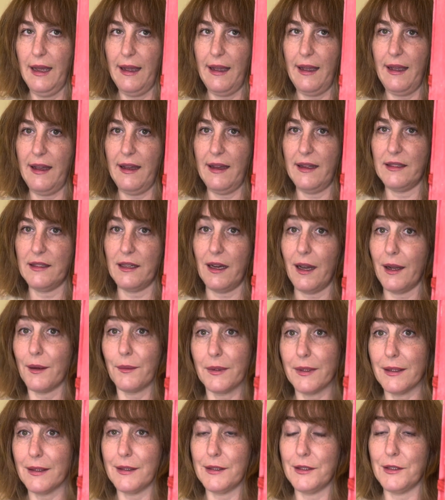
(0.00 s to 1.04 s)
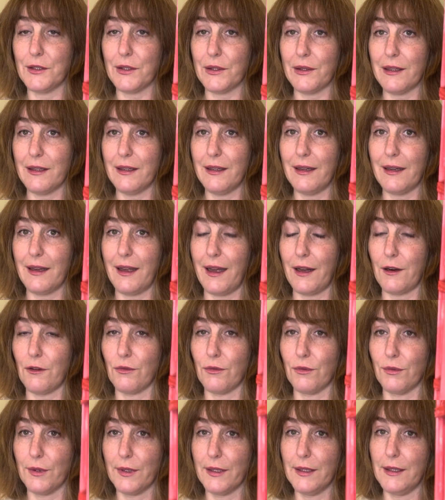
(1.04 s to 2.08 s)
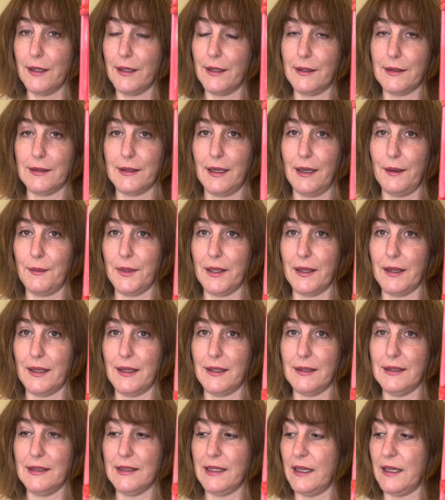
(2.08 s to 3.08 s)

And I really enjoyed it, had a really good time with this.